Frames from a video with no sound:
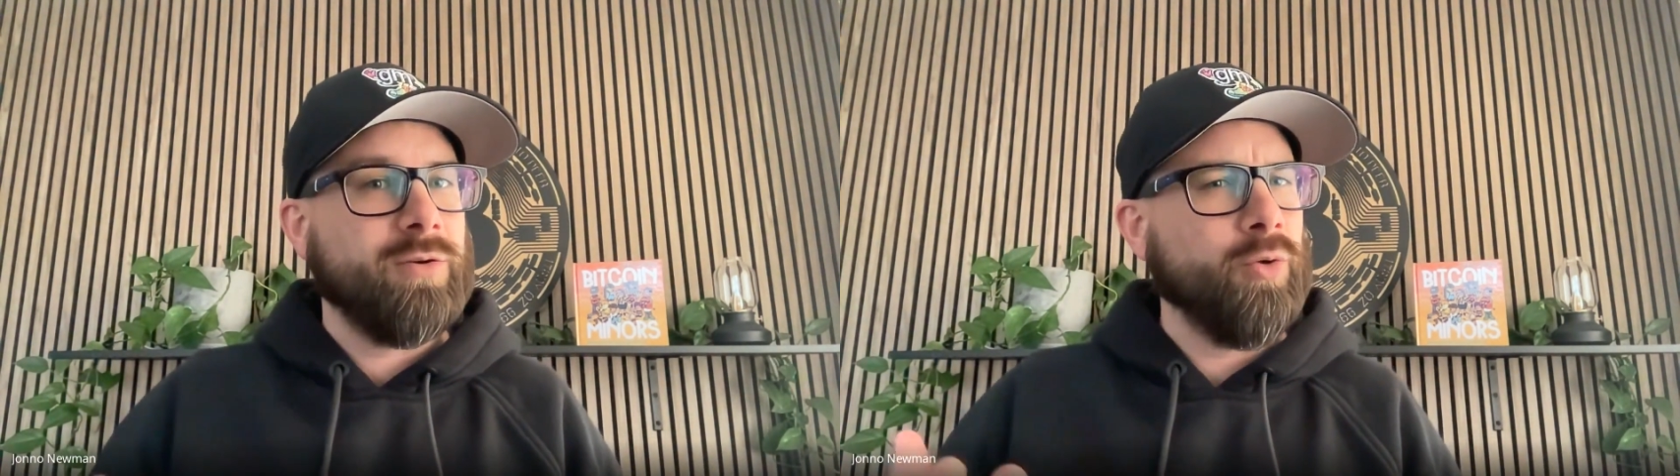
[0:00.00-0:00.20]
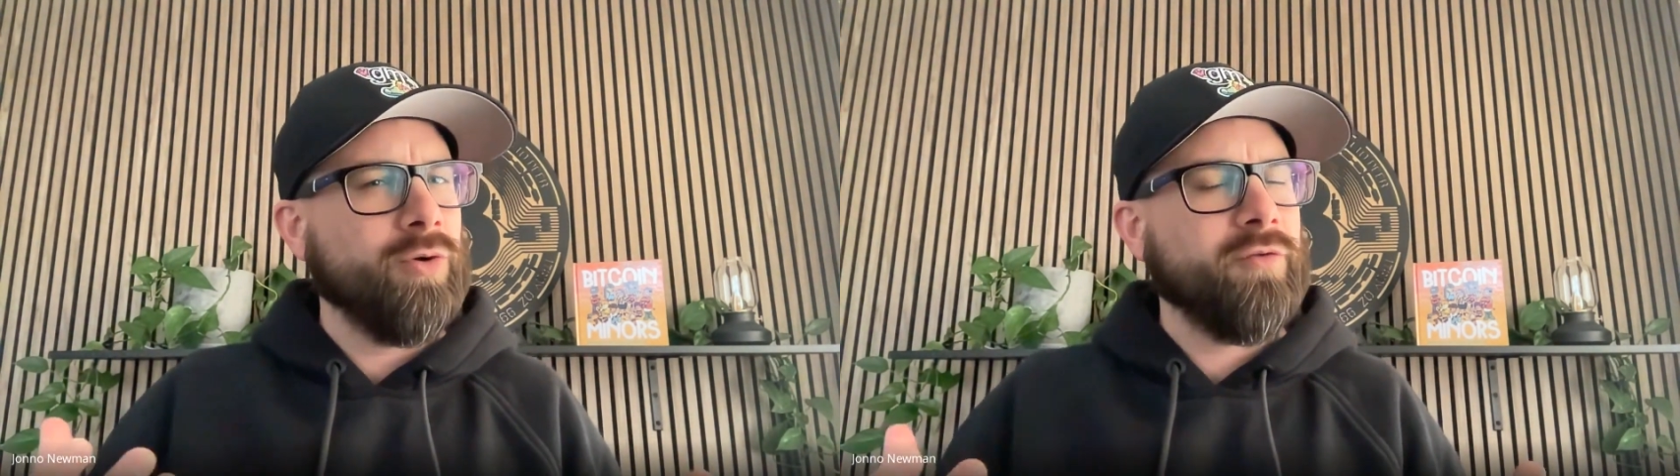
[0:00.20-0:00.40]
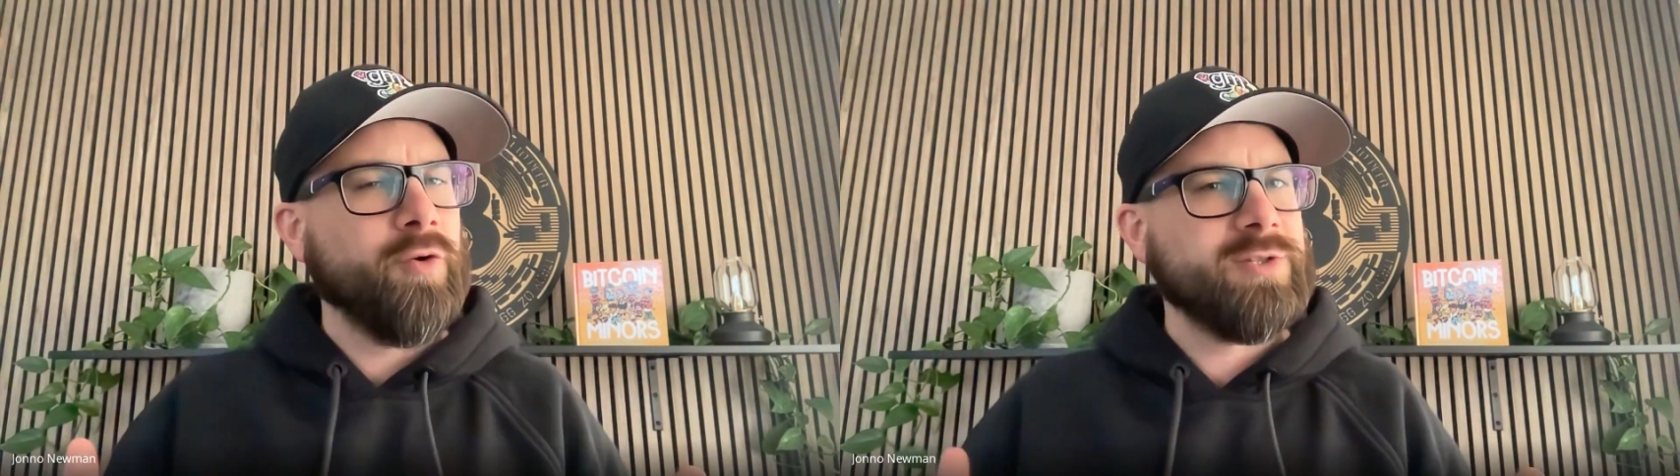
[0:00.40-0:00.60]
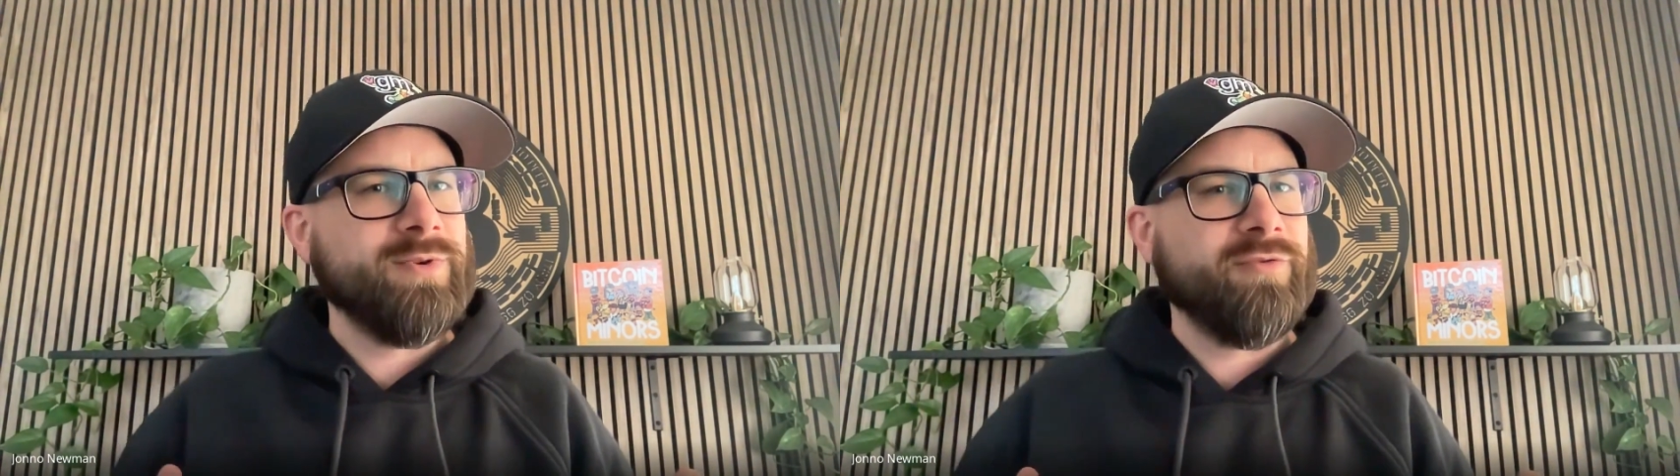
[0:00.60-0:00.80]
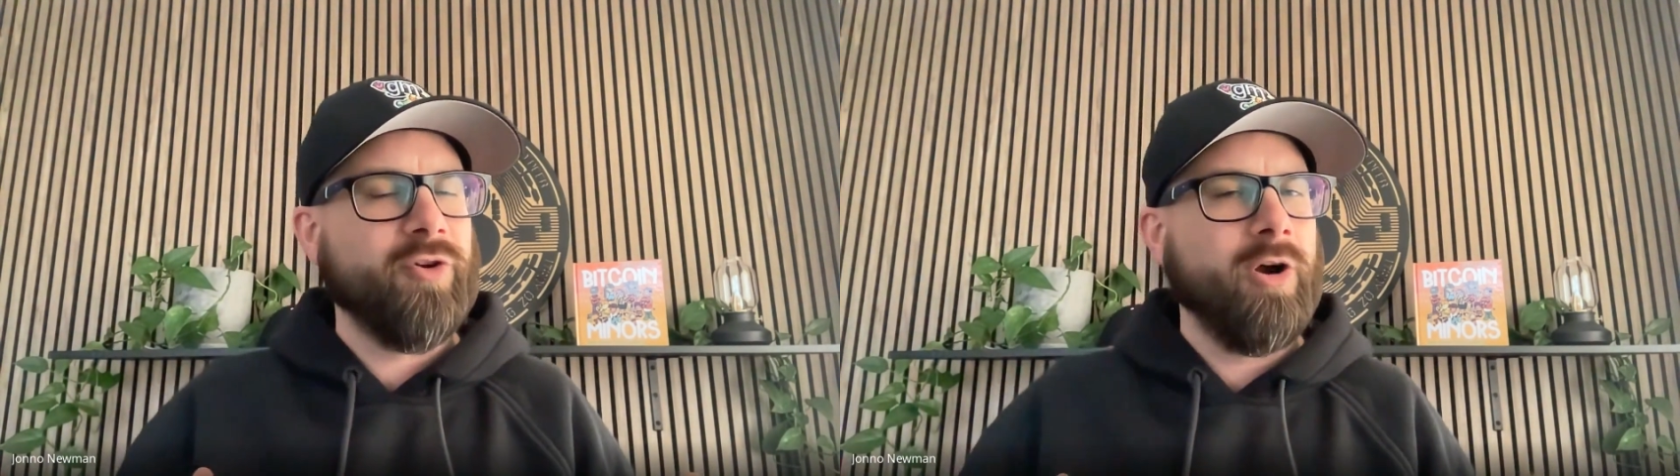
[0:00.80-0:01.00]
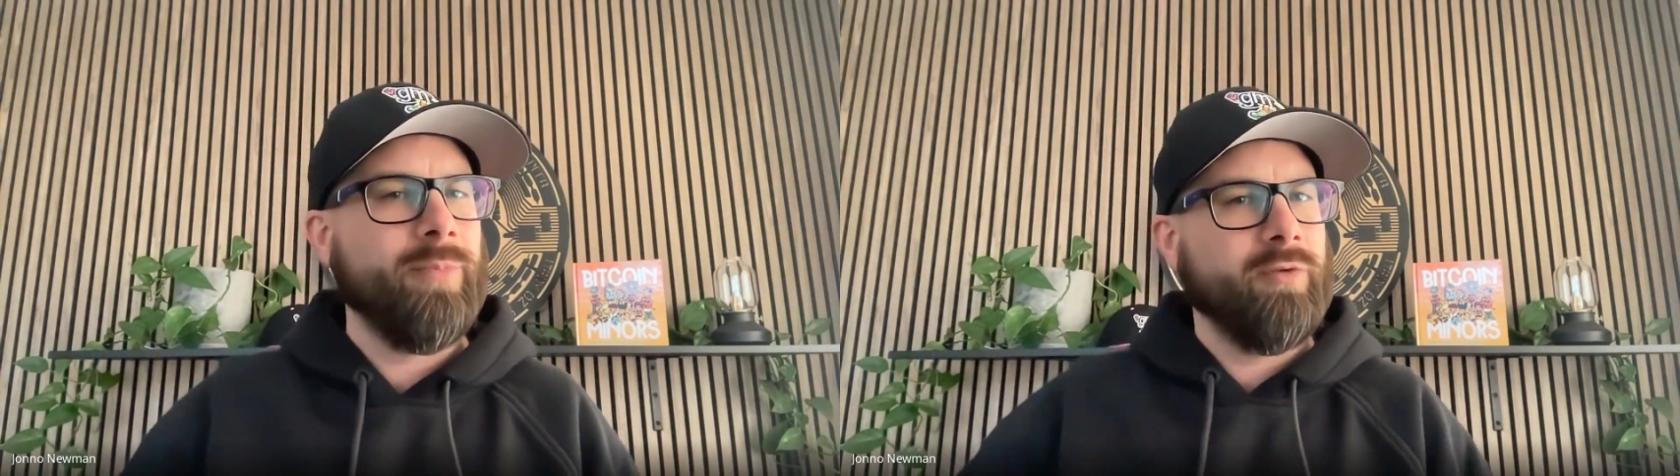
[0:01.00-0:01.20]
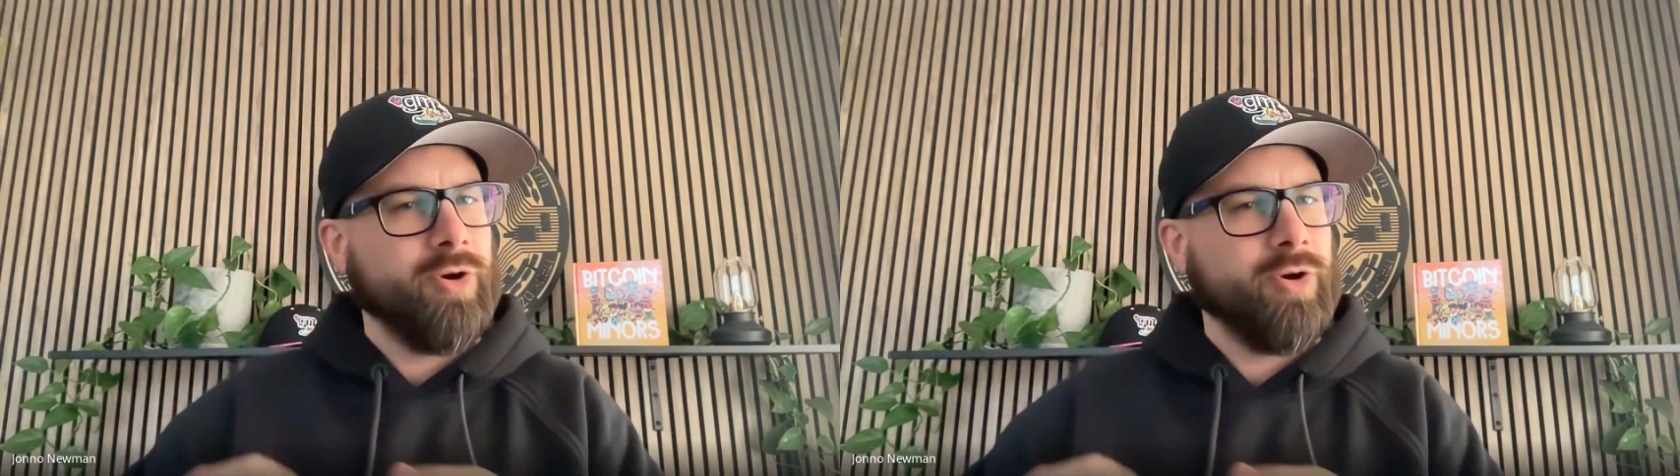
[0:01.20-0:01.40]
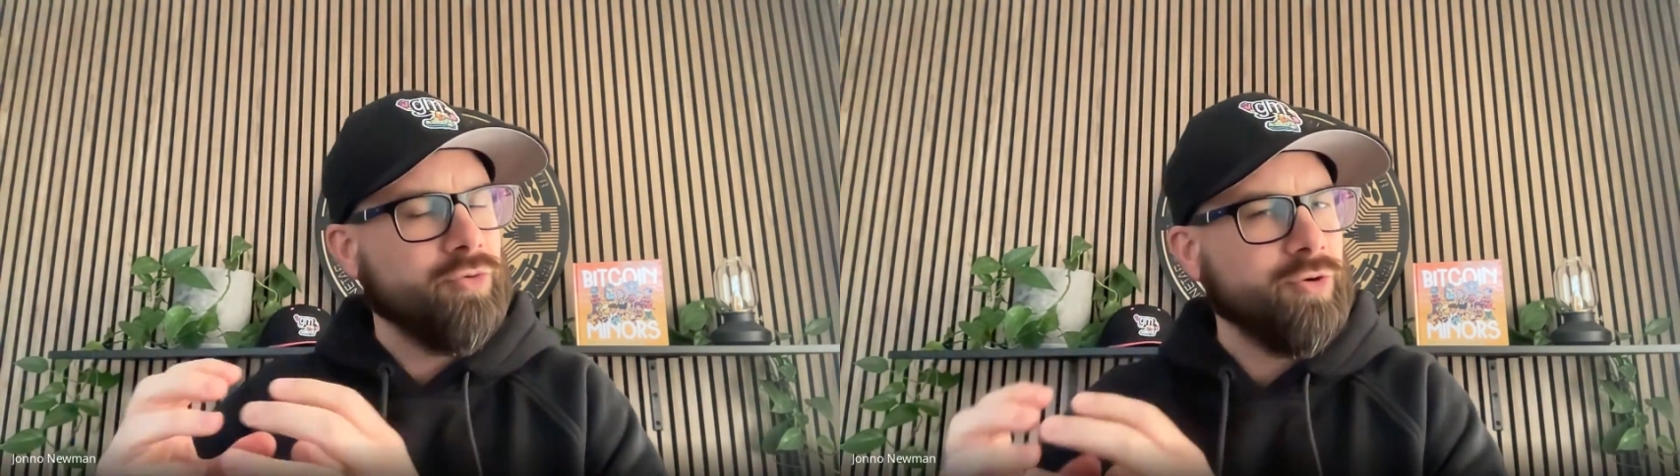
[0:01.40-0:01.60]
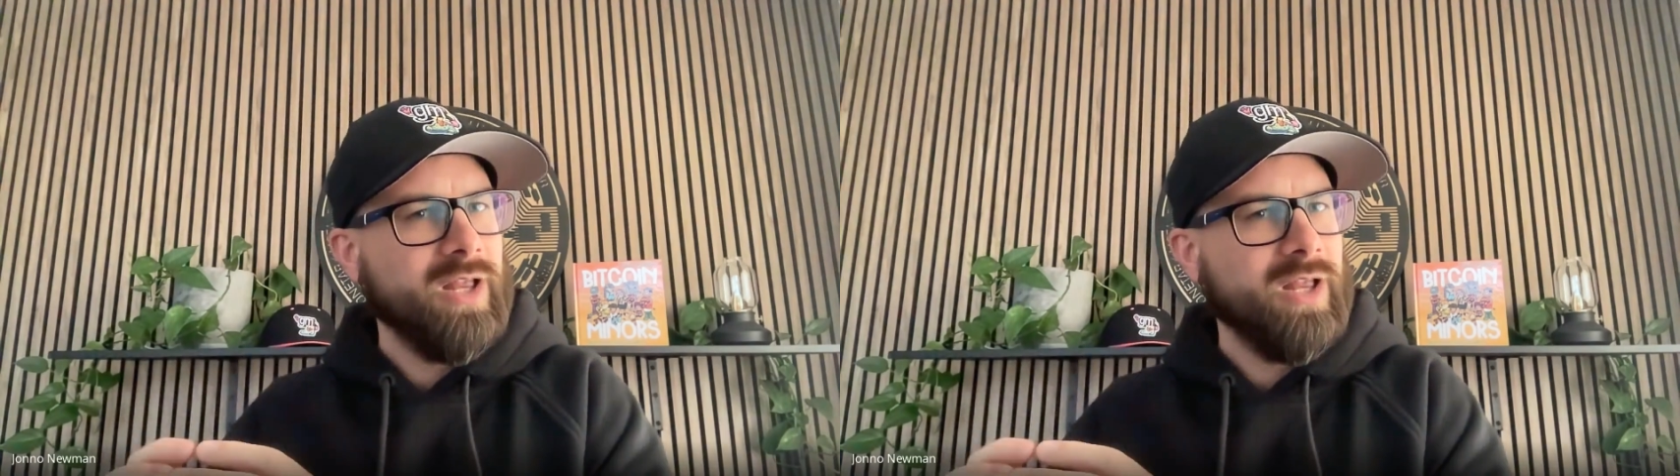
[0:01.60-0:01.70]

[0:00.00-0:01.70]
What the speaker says: law enforcement from the recruit